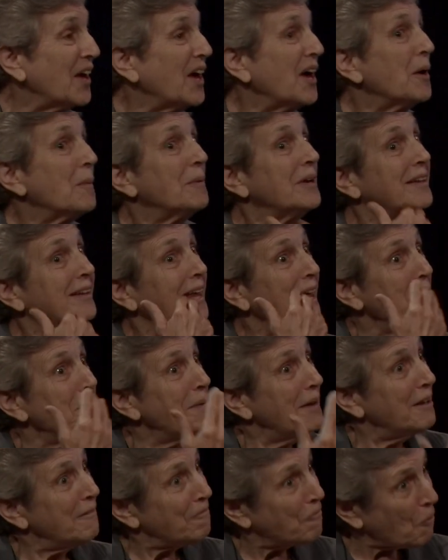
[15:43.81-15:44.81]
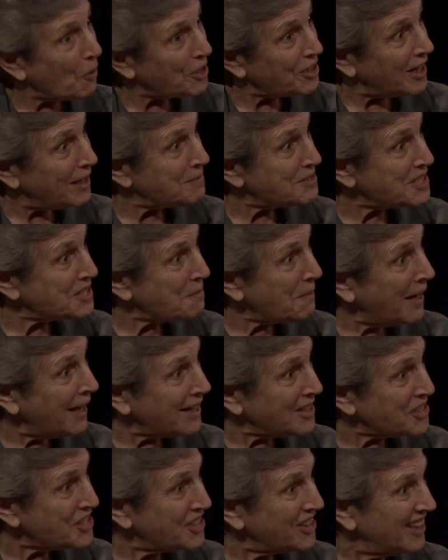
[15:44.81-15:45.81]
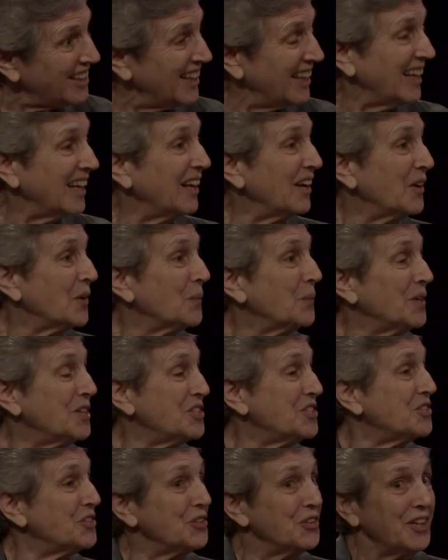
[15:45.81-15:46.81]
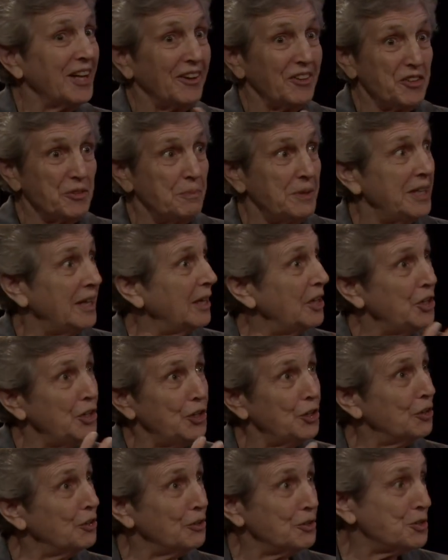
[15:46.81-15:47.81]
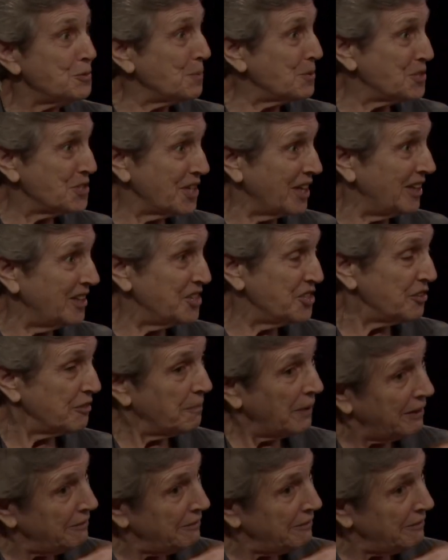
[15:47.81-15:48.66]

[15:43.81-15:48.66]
But they pay four times as much, right. which turned out to be a huge percentage of my yeah.